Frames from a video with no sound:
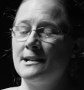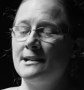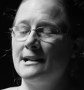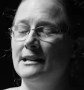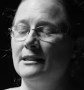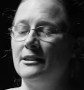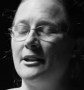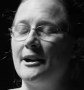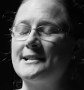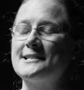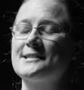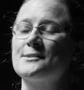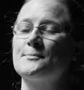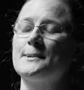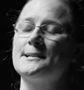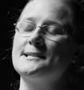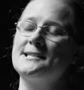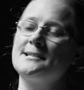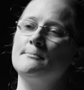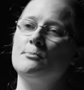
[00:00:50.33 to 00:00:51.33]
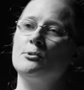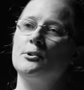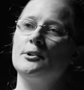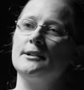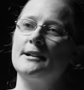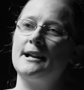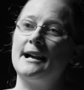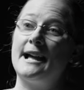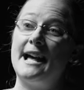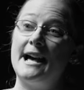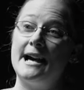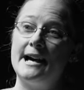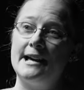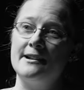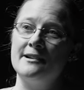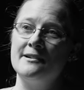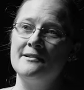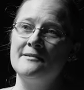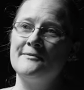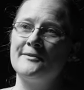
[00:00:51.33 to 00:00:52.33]
I lost what support I
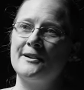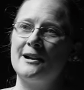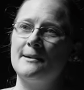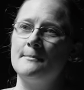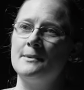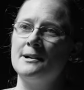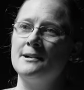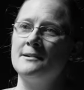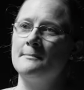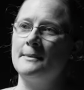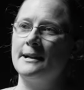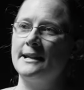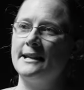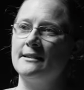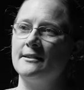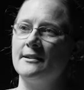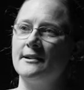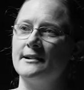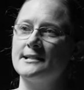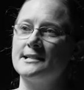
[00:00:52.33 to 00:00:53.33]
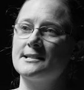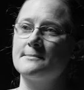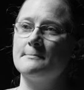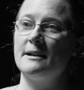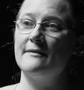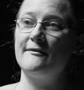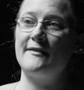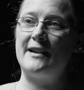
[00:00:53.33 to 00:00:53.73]
had from my in-laws. My